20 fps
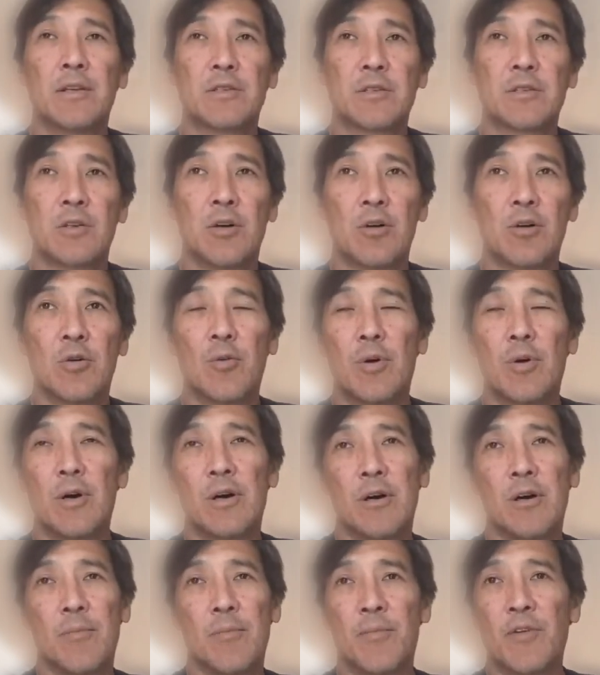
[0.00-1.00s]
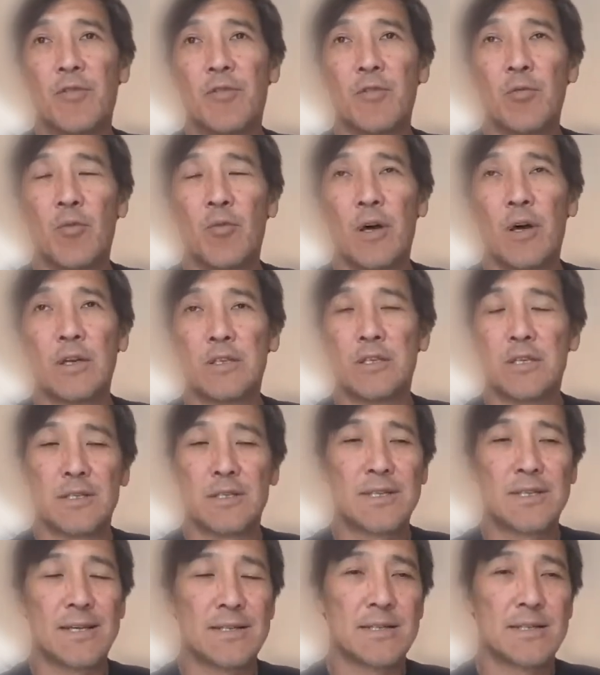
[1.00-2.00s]
So if you want to
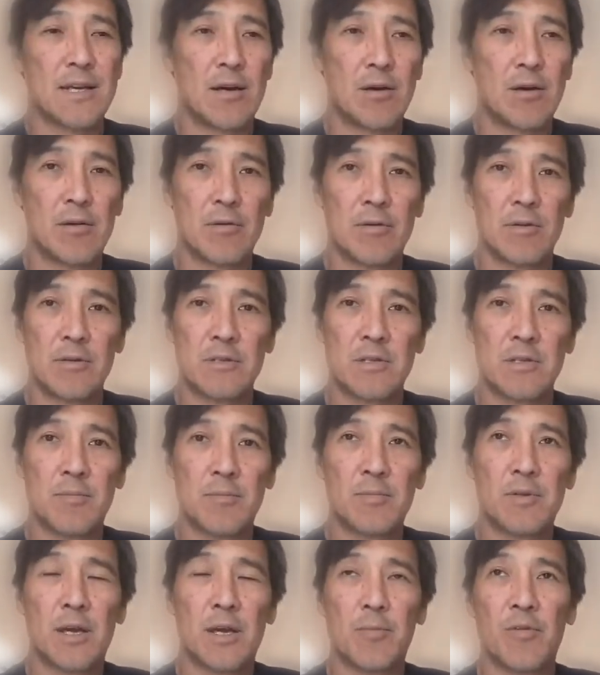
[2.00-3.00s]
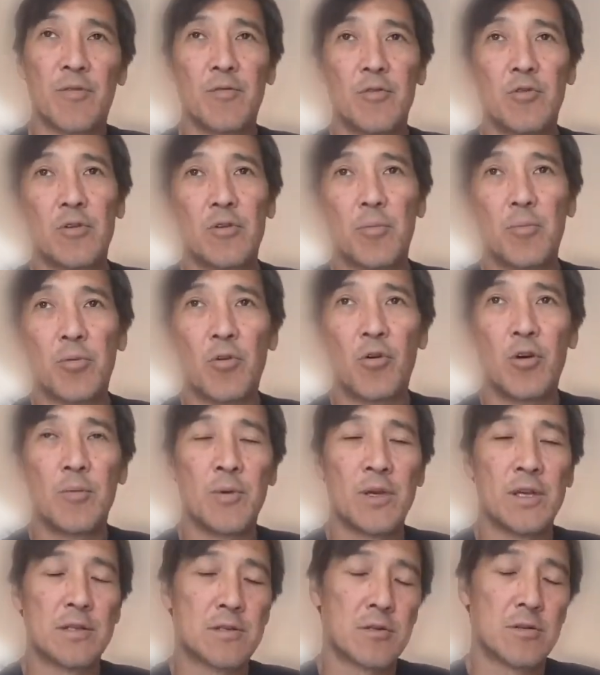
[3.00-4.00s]
just test out some type of new
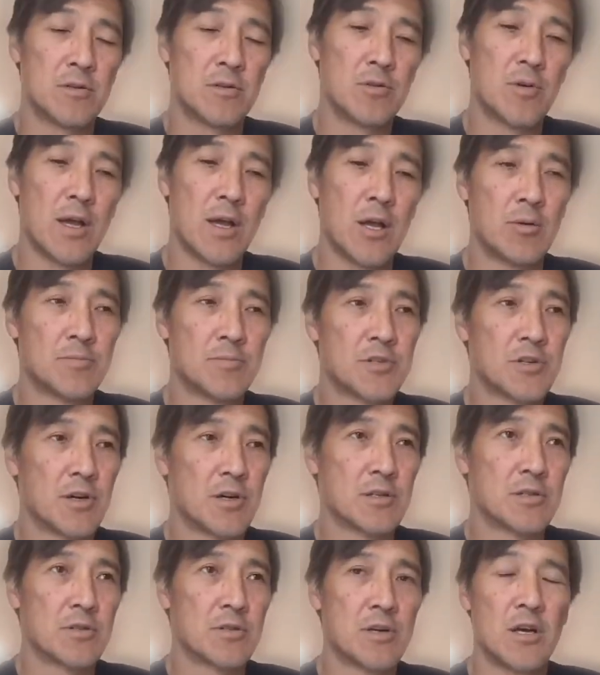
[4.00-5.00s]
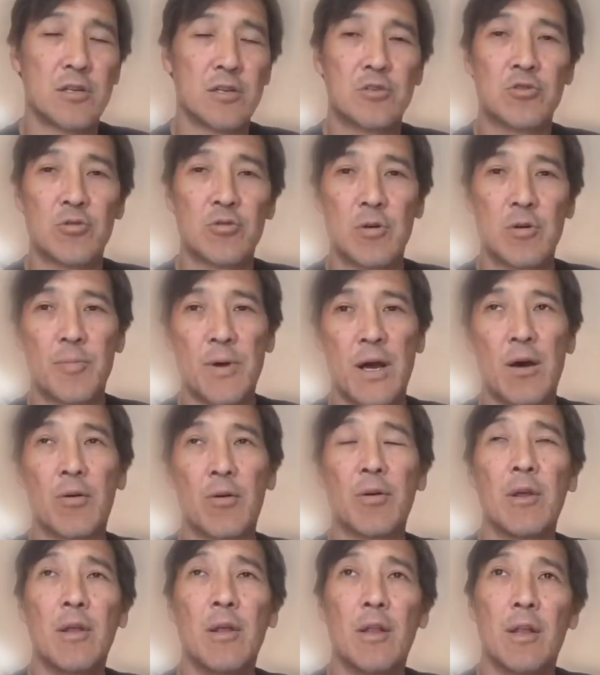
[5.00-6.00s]
deployments or new Helm charts you're not sure
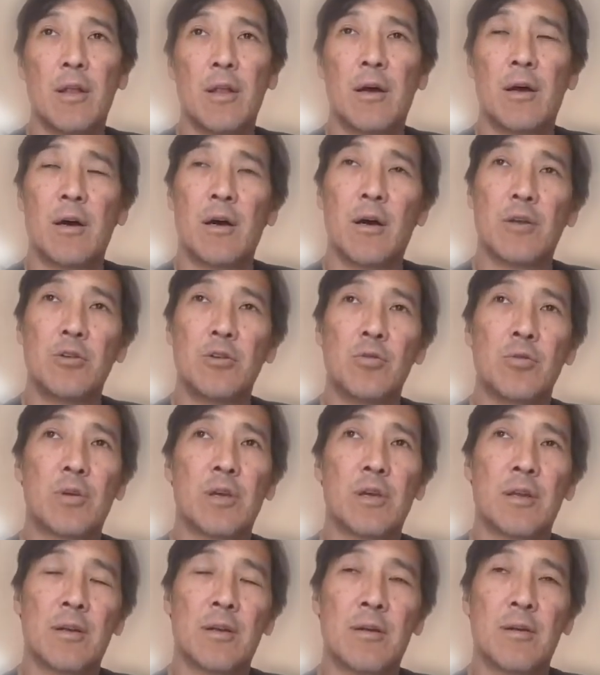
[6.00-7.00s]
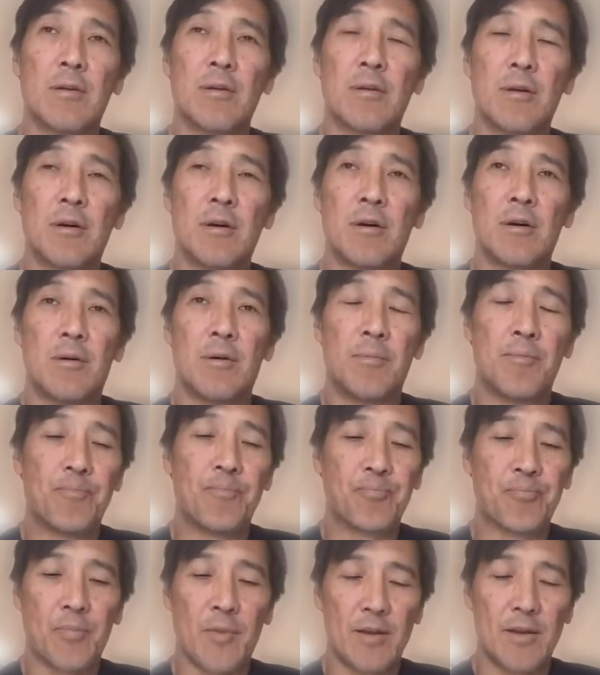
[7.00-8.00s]
about, you can
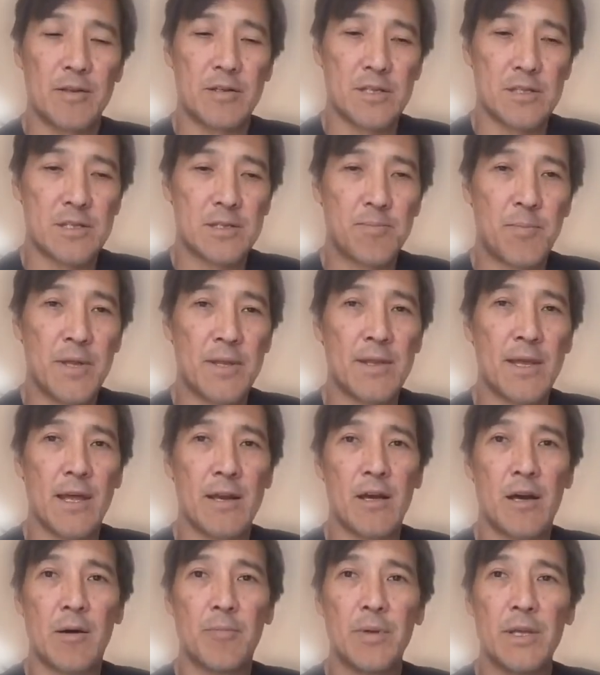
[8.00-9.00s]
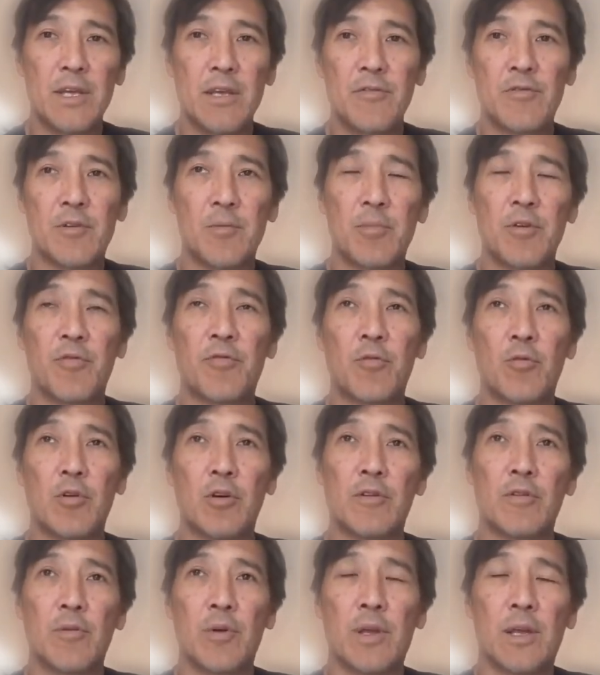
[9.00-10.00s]
just spin that up even
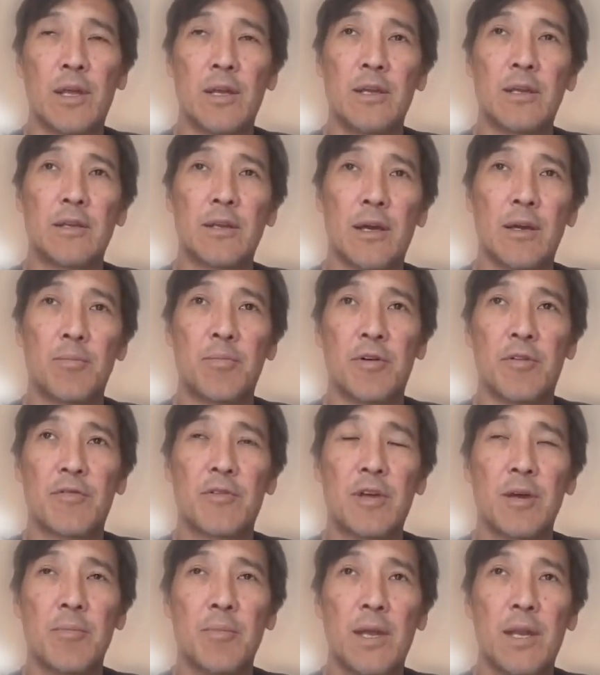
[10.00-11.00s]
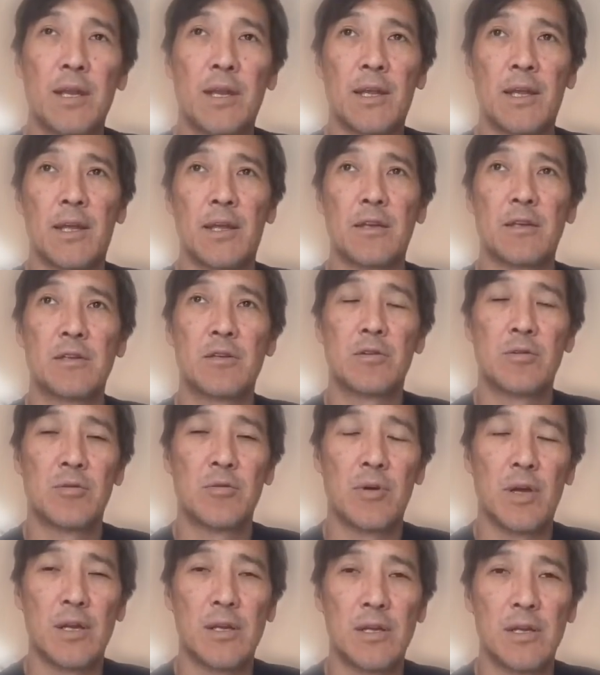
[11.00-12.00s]
before doing any type of committing it
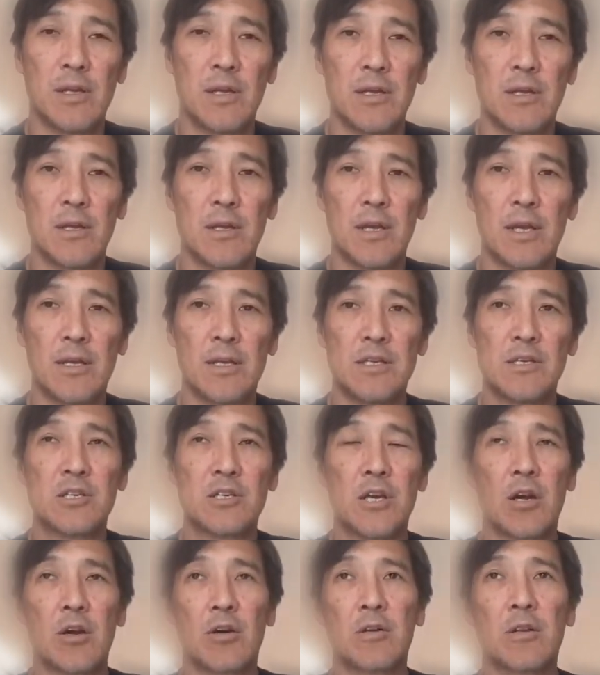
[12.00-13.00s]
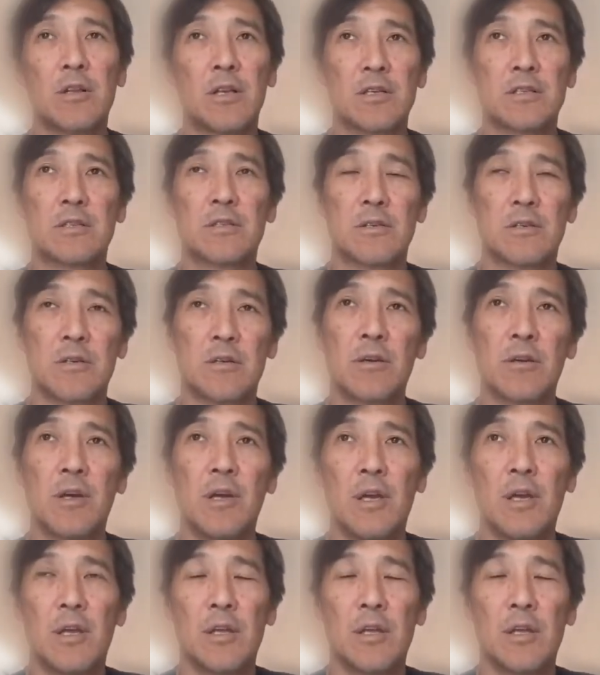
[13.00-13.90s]
to any shared cluster,